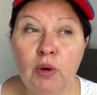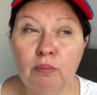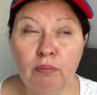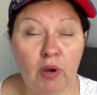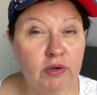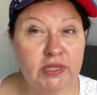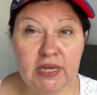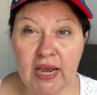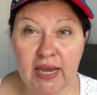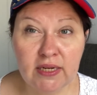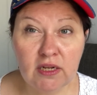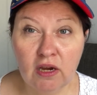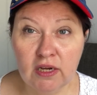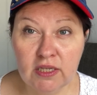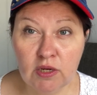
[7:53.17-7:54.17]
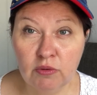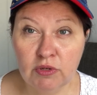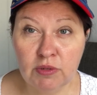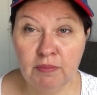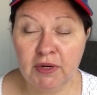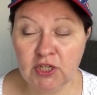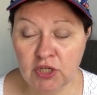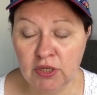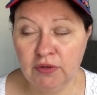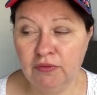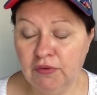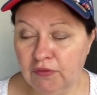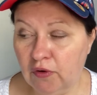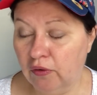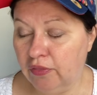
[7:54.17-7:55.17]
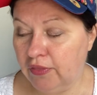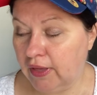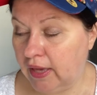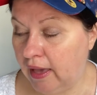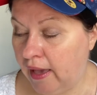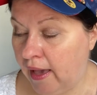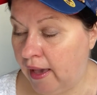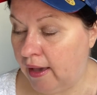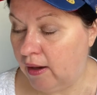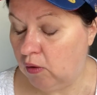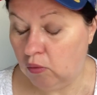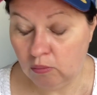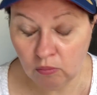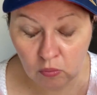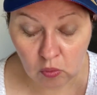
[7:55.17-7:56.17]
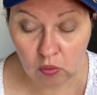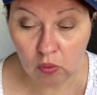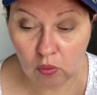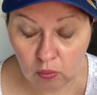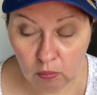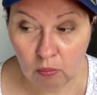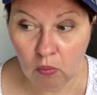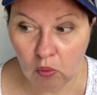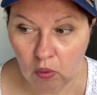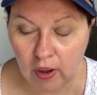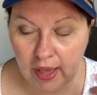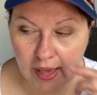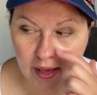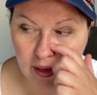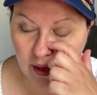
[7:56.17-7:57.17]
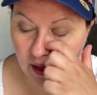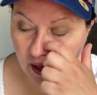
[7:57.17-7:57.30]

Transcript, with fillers: most hair dyes, I would imagine, if you've got thicker hair or more more hair.